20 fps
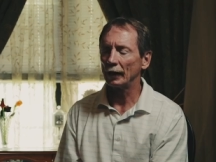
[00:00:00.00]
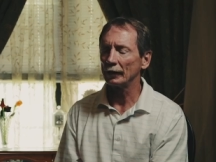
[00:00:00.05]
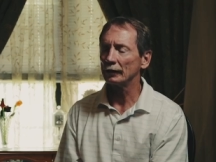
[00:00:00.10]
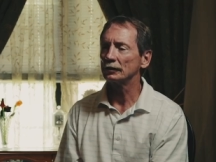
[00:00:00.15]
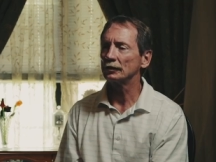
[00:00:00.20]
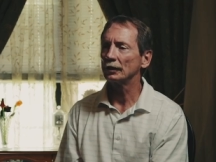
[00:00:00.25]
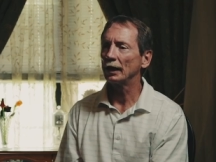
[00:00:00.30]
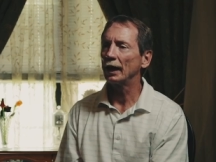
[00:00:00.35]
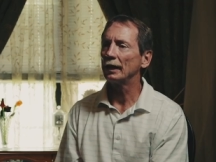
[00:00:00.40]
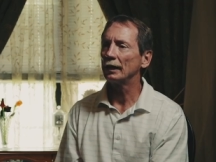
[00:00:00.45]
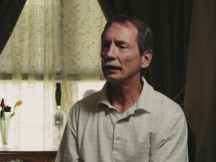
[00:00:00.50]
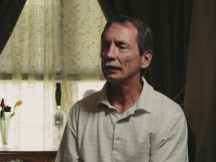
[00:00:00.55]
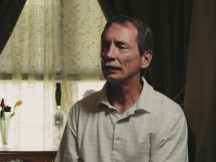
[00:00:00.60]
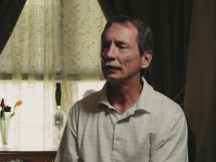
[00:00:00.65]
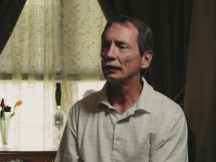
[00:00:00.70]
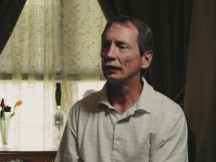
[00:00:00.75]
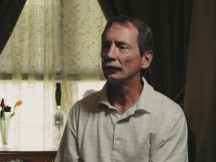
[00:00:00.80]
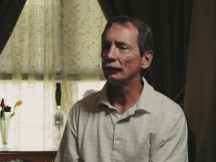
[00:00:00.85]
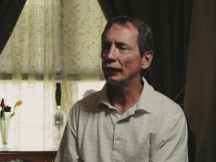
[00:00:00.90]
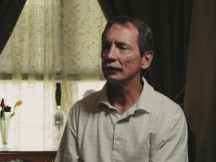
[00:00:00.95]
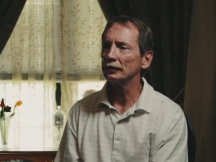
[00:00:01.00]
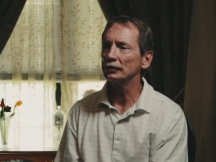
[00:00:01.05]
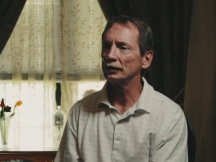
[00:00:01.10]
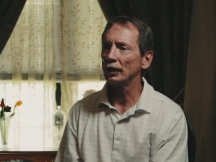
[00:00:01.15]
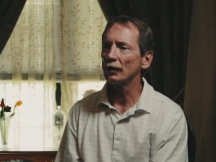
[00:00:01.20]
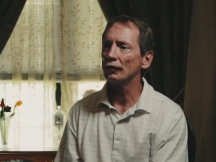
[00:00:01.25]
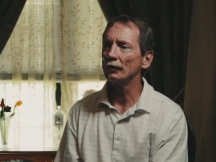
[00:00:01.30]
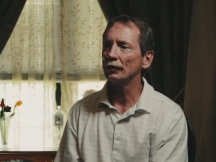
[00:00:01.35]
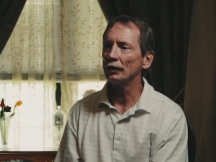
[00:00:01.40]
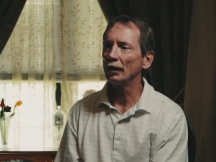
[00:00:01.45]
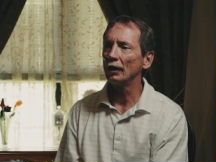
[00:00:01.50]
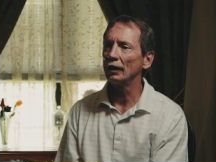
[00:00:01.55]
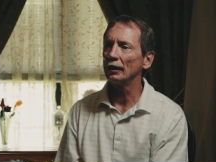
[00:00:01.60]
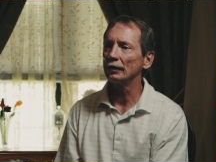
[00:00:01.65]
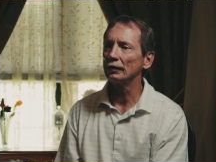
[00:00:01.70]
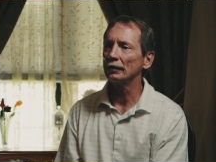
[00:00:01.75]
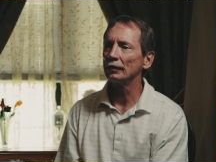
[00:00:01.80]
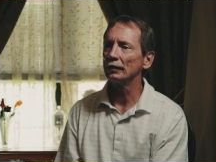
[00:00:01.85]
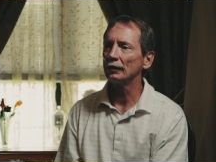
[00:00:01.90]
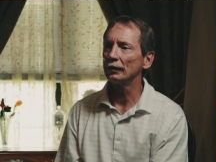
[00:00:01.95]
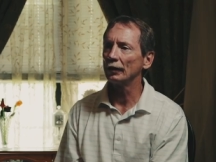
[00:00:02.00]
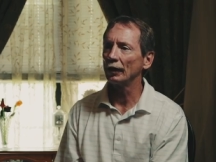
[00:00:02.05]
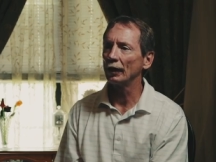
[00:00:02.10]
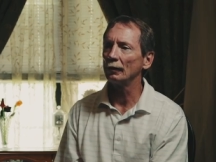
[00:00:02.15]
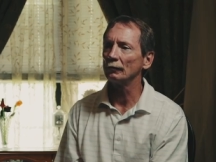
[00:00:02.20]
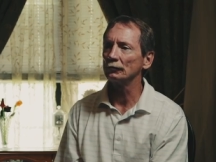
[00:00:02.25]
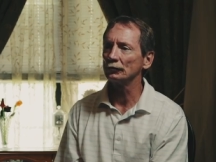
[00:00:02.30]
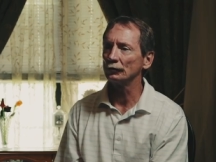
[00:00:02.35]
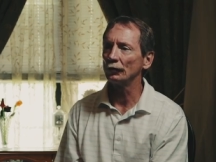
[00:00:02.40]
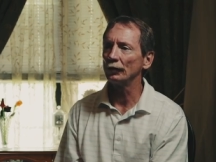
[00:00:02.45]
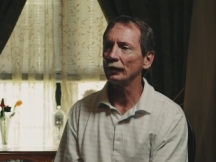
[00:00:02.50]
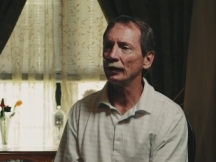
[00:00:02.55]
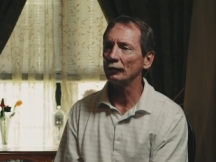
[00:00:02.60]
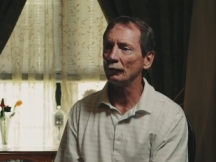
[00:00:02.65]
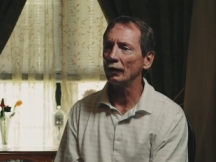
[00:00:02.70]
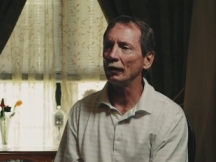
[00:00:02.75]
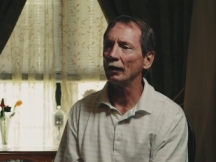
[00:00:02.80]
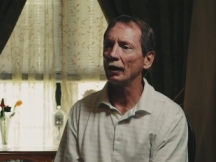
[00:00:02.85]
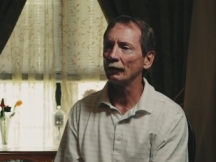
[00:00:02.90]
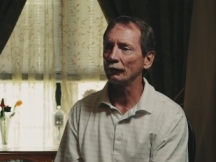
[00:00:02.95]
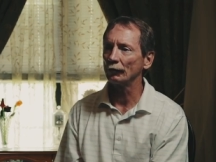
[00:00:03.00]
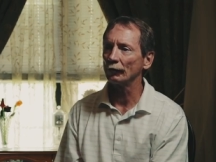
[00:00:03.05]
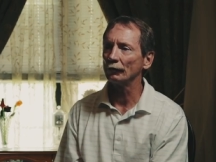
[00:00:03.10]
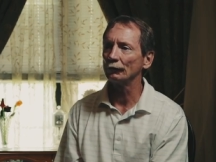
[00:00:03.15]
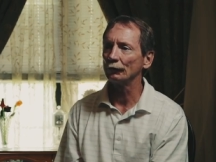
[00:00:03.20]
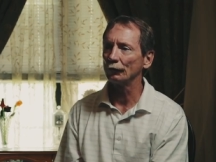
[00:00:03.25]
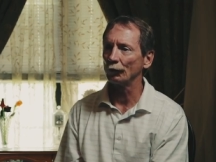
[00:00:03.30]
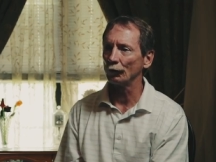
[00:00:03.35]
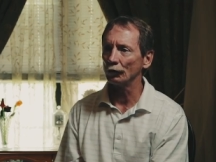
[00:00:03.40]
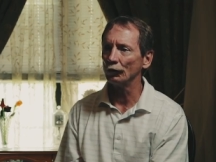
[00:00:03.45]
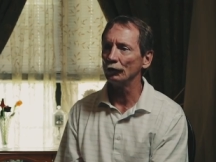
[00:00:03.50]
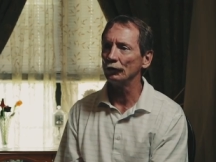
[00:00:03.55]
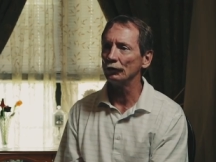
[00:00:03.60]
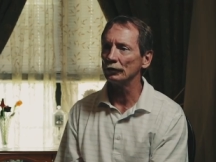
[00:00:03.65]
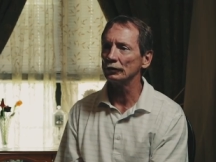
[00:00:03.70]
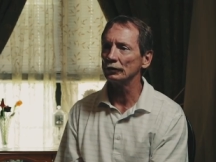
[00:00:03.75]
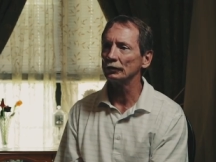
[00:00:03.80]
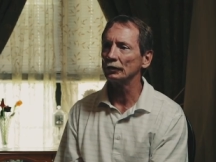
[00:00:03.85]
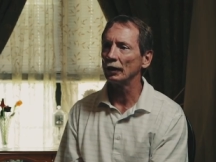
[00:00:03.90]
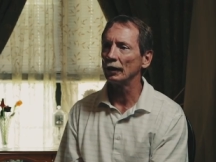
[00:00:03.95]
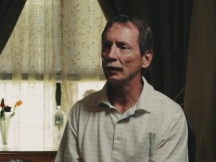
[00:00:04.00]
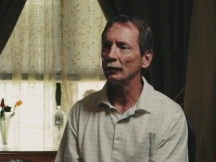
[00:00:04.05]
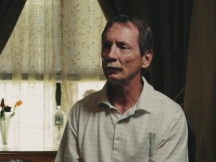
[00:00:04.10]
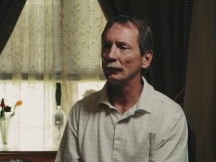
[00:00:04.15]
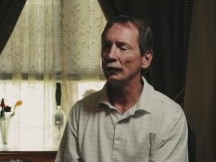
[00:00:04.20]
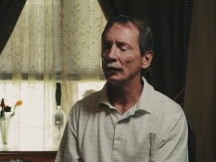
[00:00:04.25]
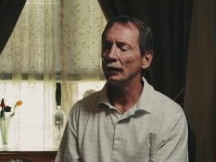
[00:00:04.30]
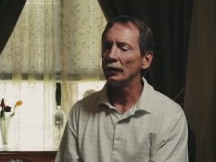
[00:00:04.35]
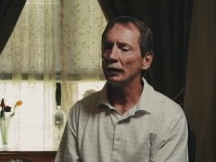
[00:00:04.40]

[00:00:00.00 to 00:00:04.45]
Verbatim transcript: I decided that Saturday night that I was going to end my life for, for good this time.